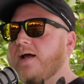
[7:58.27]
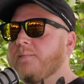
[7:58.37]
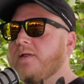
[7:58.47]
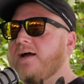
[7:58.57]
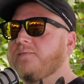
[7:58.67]

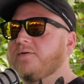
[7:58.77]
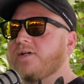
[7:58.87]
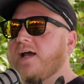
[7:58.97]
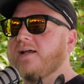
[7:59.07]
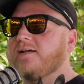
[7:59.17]
i'm glad we're
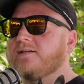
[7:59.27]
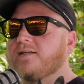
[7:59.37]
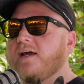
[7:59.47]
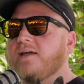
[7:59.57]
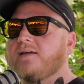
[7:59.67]
chatting because
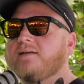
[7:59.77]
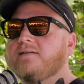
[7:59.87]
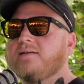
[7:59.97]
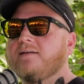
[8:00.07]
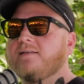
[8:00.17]
like
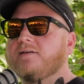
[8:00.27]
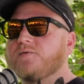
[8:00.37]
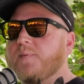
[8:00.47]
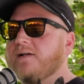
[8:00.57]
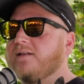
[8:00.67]

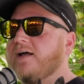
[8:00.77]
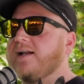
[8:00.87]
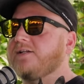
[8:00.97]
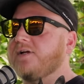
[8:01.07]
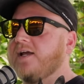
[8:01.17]
there's been a
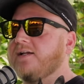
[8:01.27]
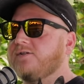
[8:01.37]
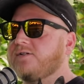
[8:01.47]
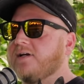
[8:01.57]
lot of change